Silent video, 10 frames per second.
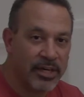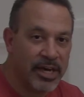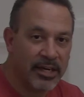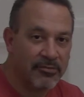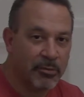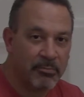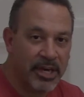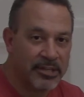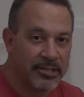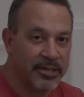heck of a
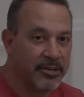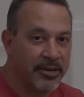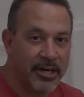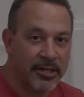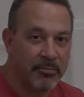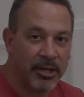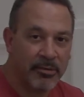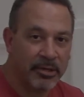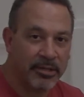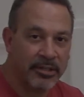mess that you're not going to be
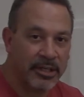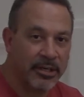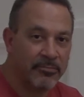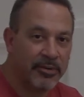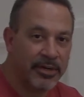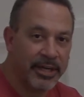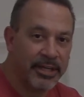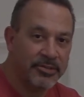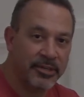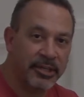able to clean up very
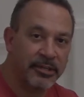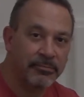easily.